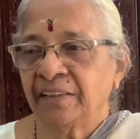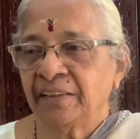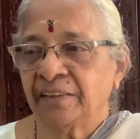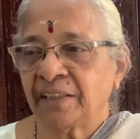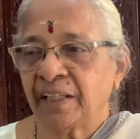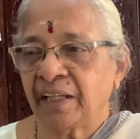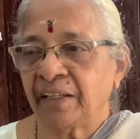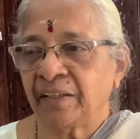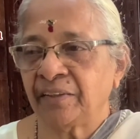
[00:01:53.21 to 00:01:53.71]

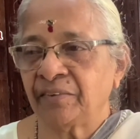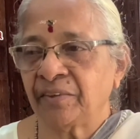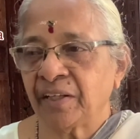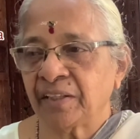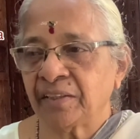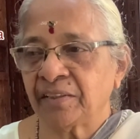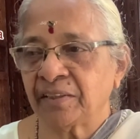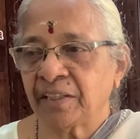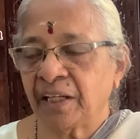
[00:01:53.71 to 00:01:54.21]
chairs
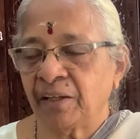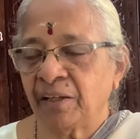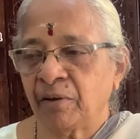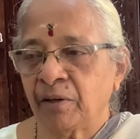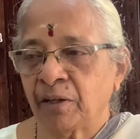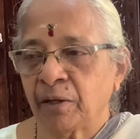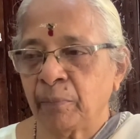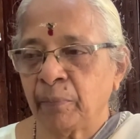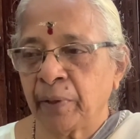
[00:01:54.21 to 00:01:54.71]
are still
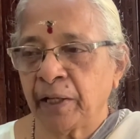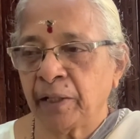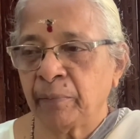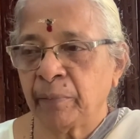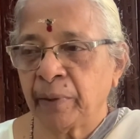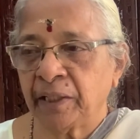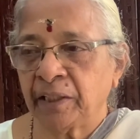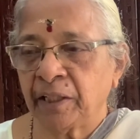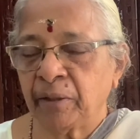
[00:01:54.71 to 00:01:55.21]
occupied
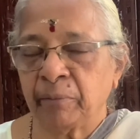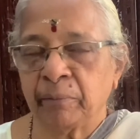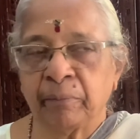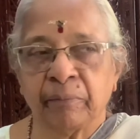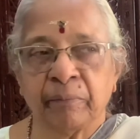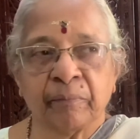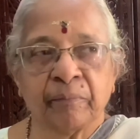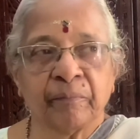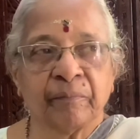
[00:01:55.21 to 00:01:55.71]
by them.